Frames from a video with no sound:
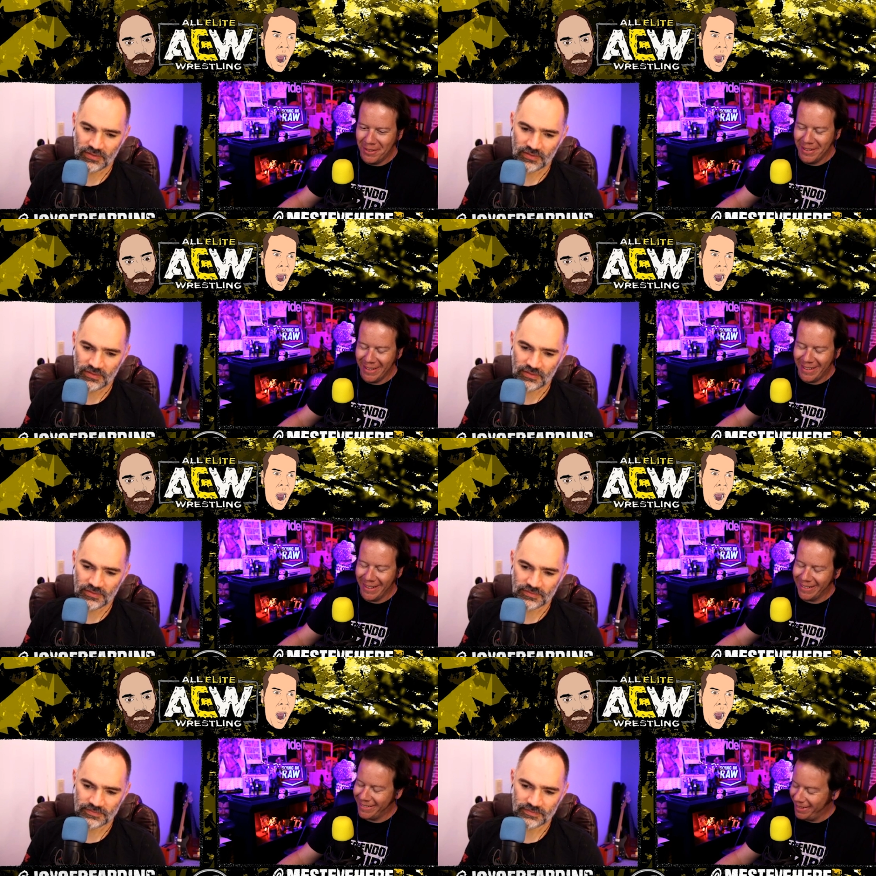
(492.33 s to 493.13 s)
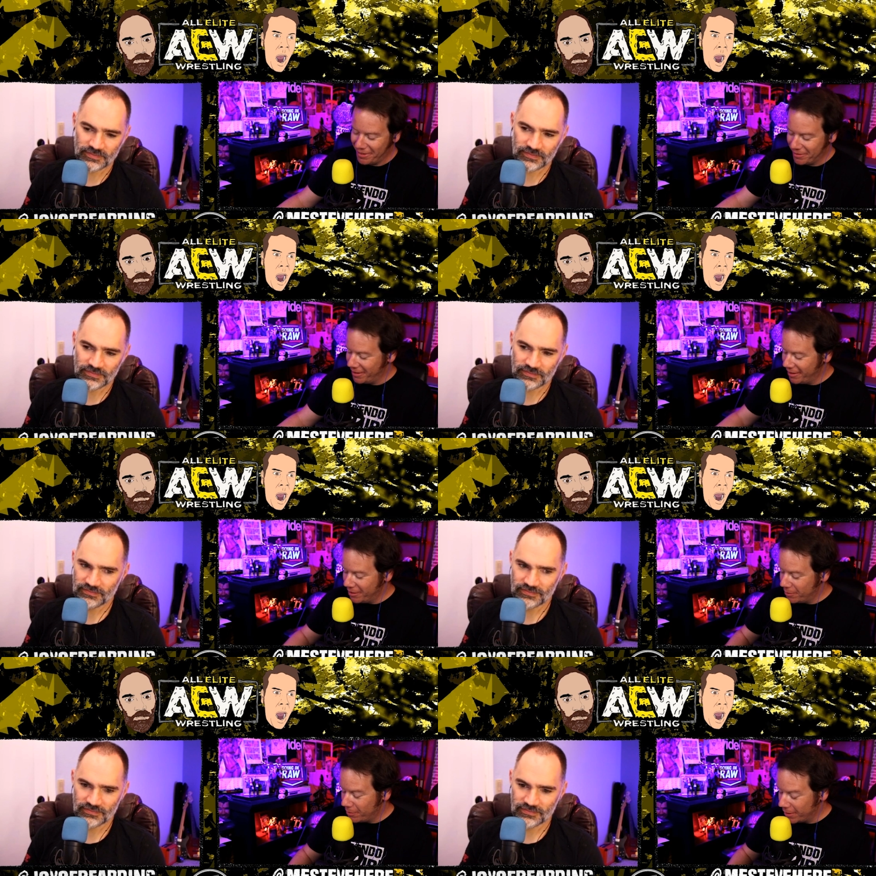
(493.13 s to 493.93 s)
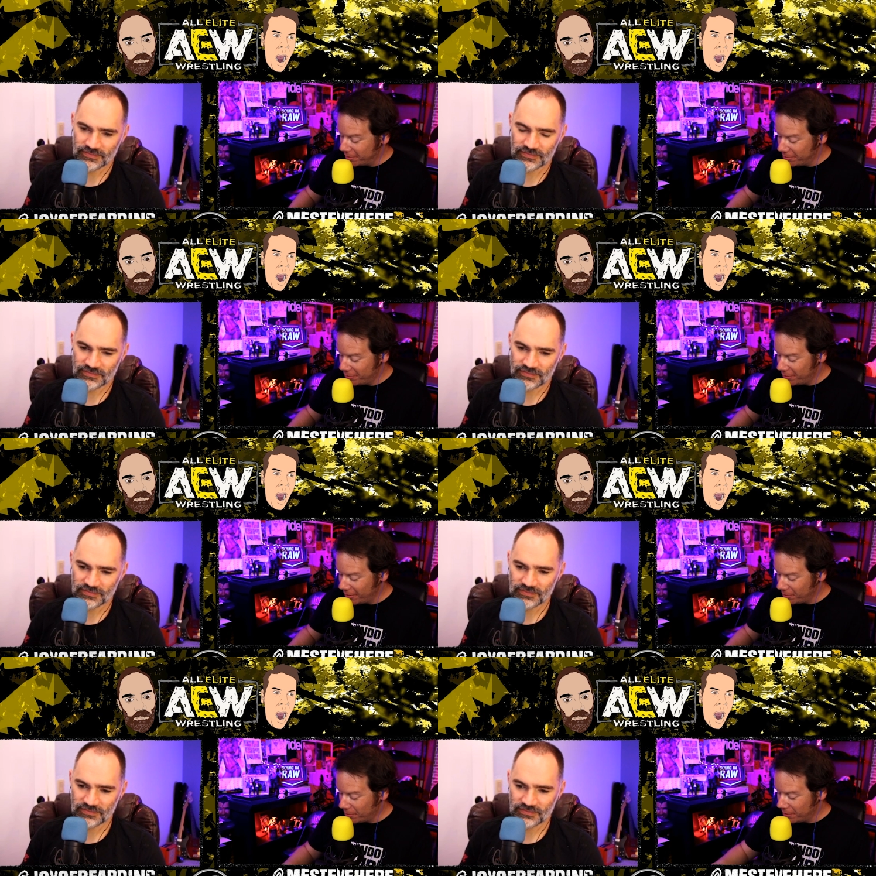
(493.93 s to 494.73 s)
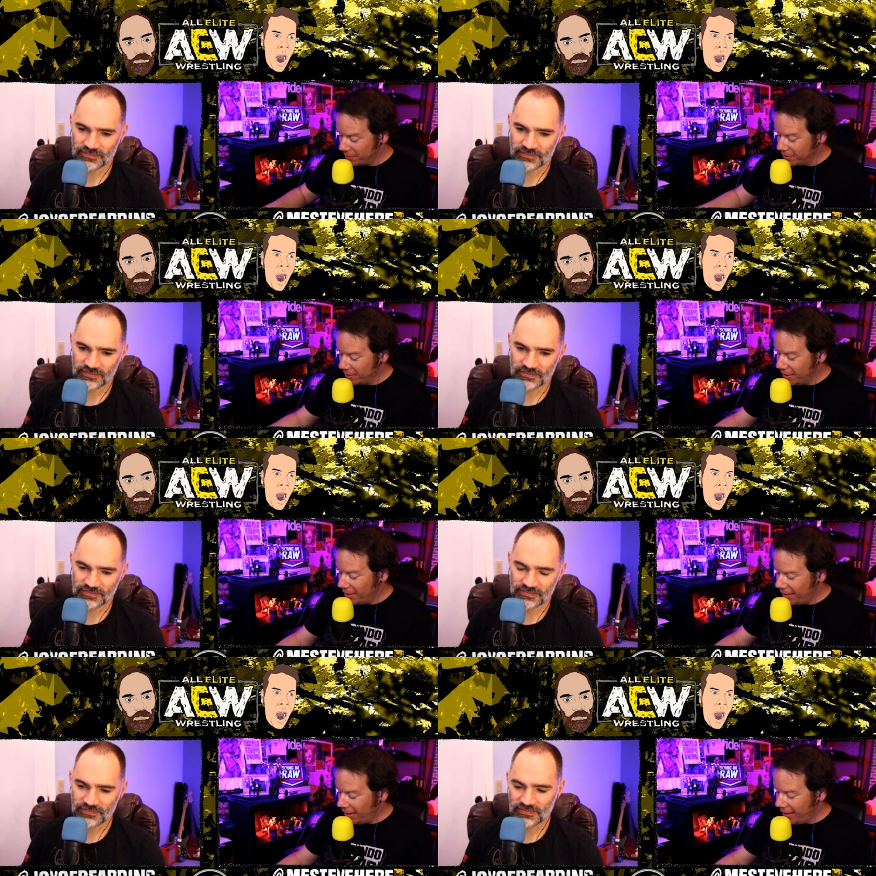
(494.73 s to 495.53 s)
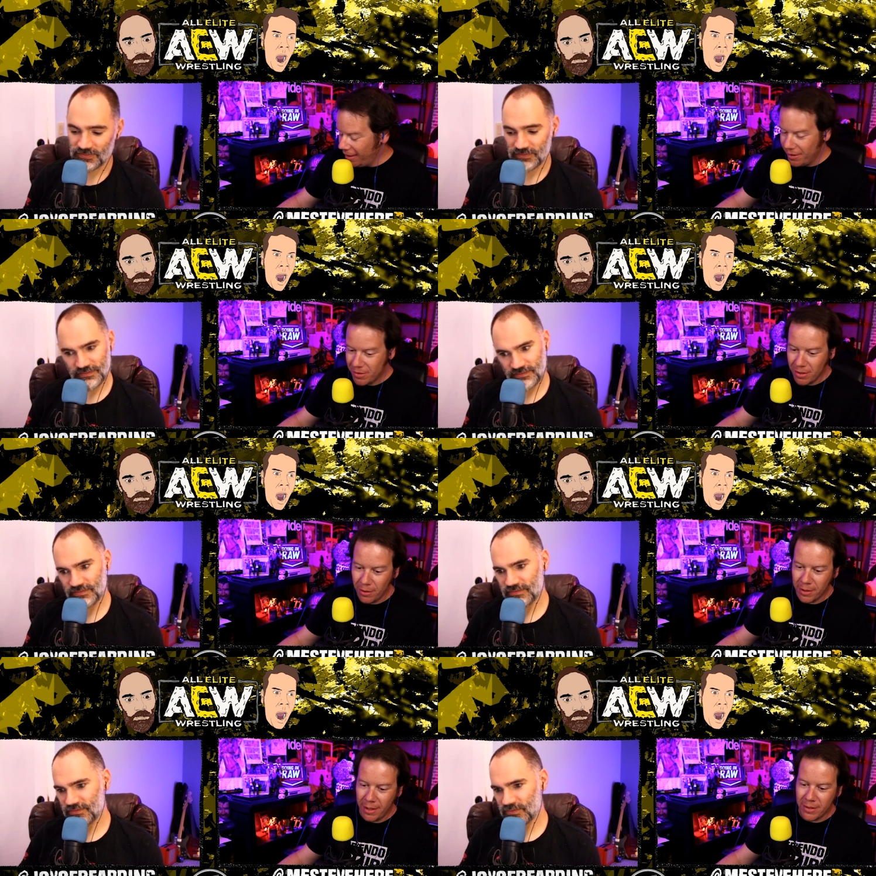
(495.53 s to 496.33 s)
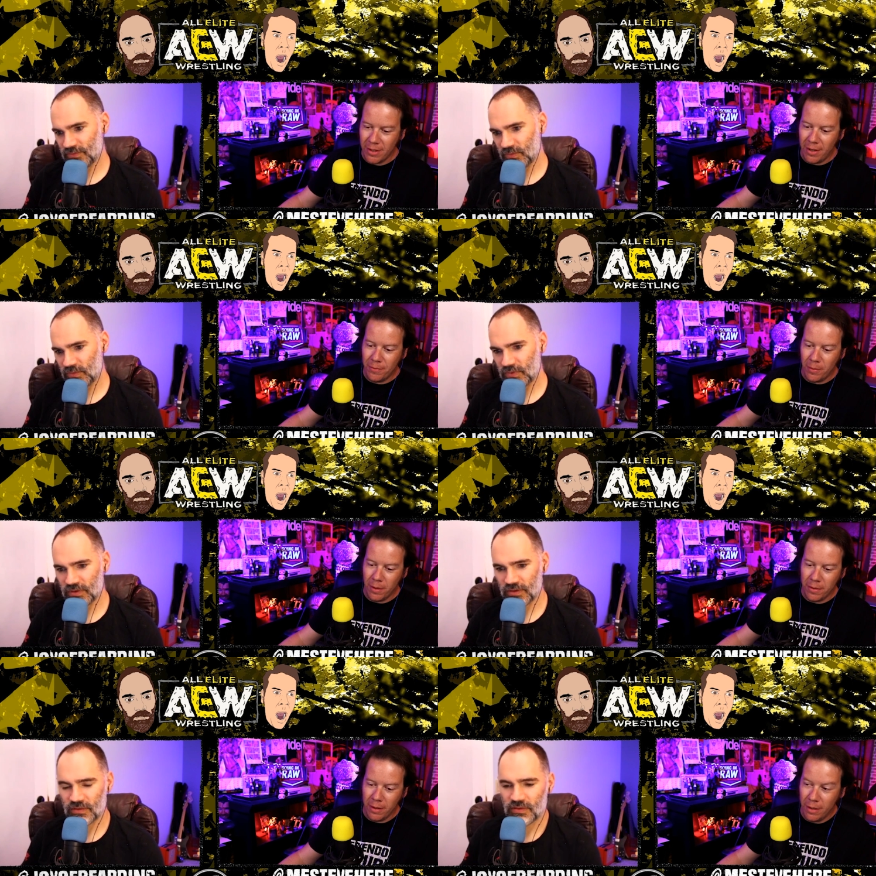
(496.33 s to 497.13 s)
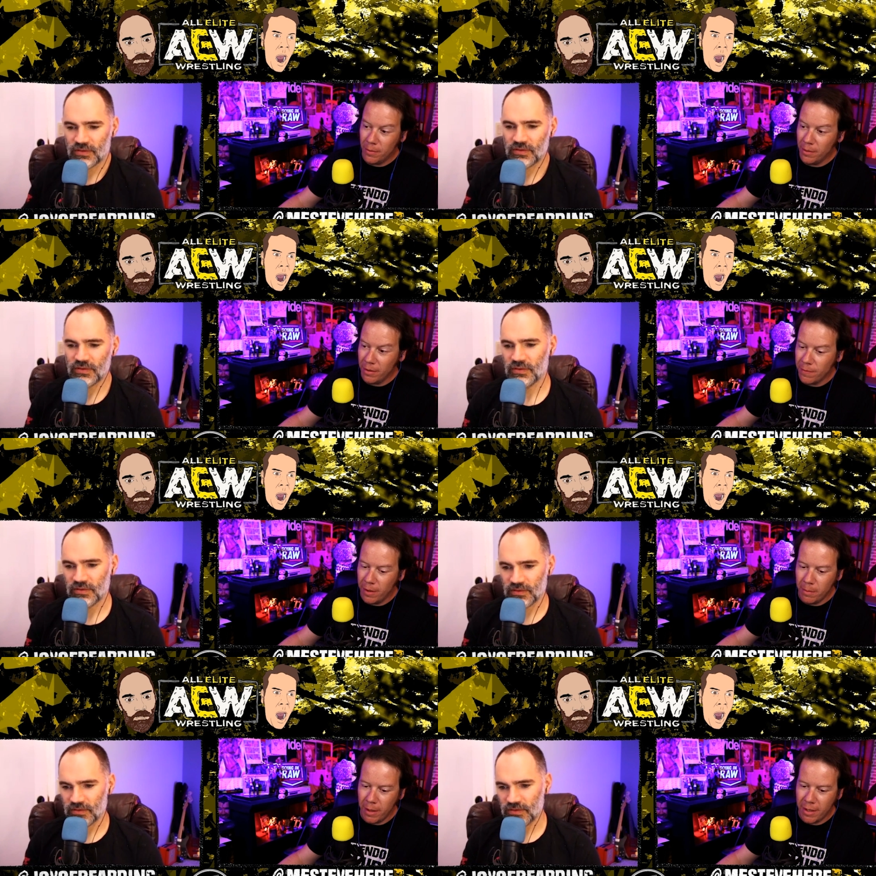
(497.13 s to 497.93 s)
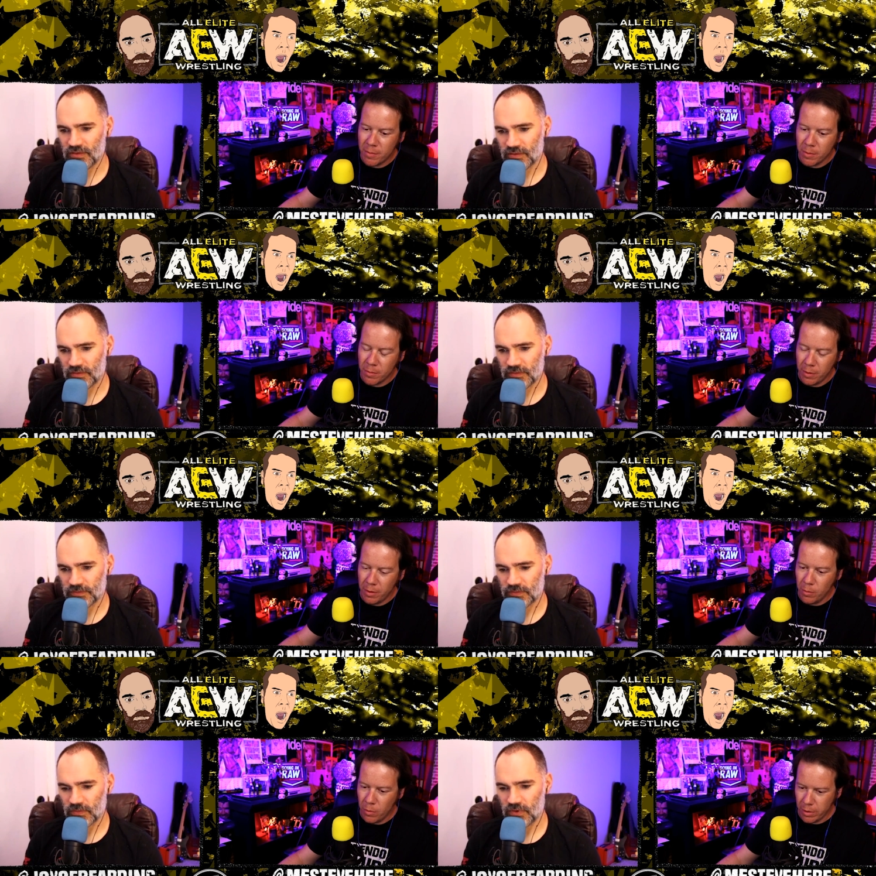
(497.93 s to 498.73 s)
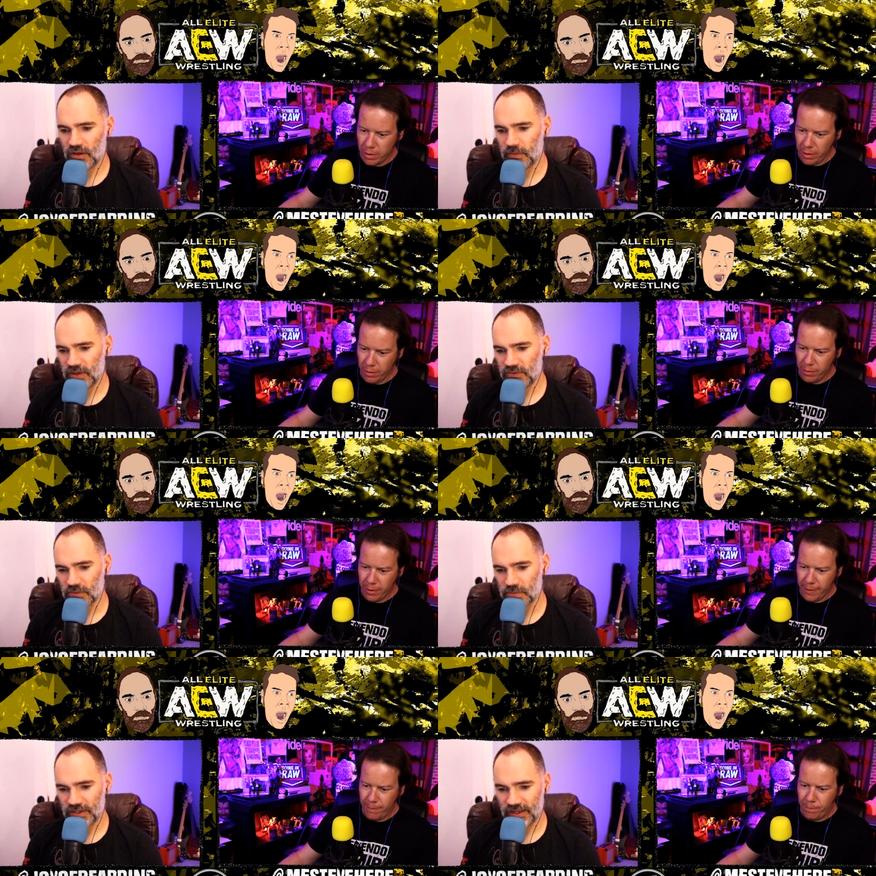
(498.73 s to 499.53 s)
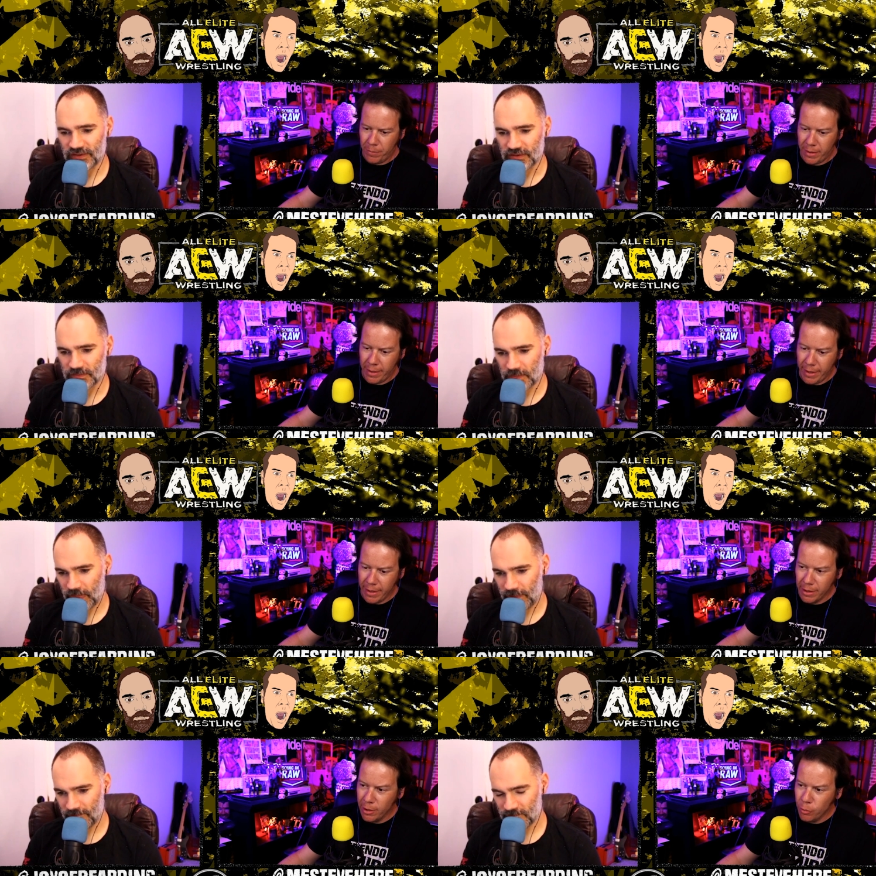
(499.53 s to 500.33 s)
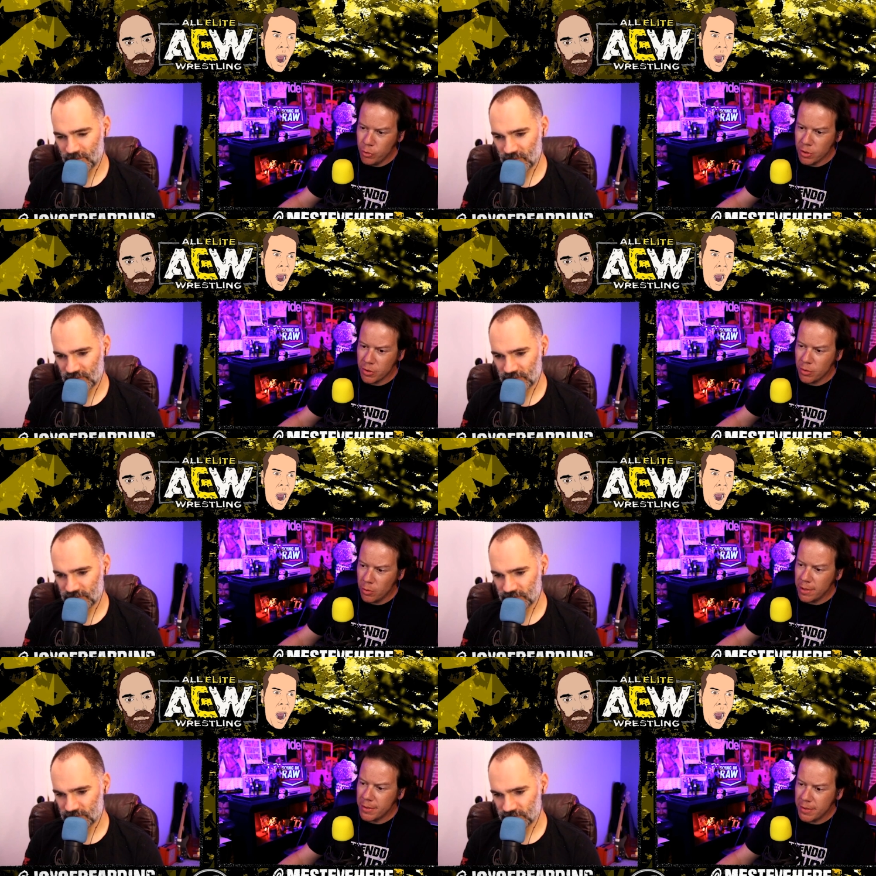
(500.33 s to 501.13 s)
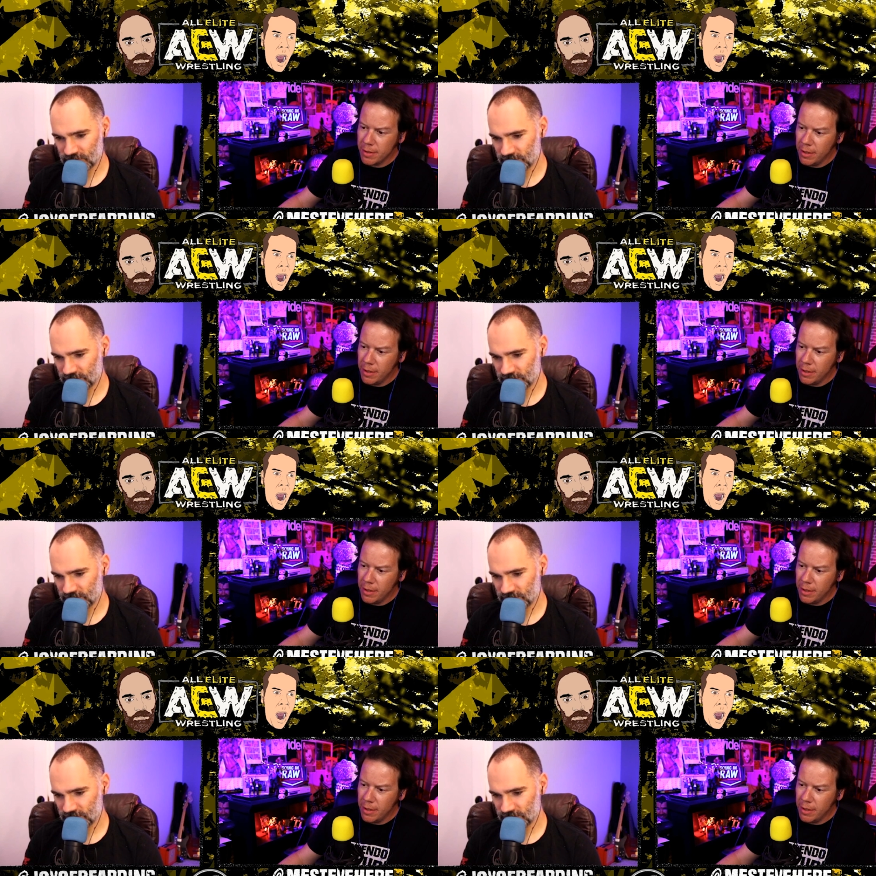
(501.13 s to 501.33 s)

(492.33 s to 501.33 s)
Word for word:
Speaker 1: it kicked off. What a freaking world. Uh, so kicked off with a really fun match between Wardlow. Oh, yeah, that was a blast. And Luchasaurus.